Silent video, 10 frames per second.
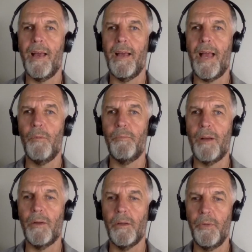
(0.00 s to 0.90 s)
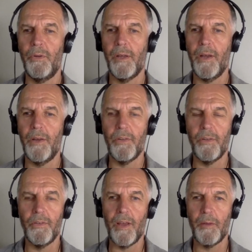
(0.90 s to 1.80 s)
outbound communication
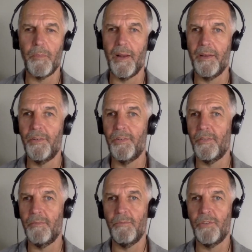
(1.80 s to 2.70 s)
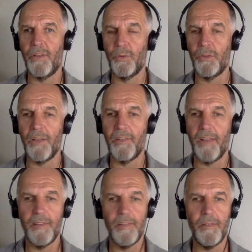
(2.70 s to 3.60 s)
can take place several days
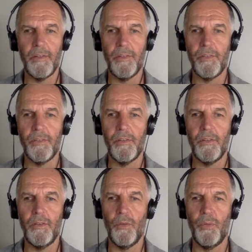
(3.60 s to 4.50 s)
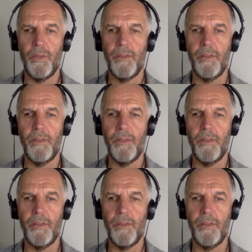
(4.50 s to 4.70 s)
later. It's not within.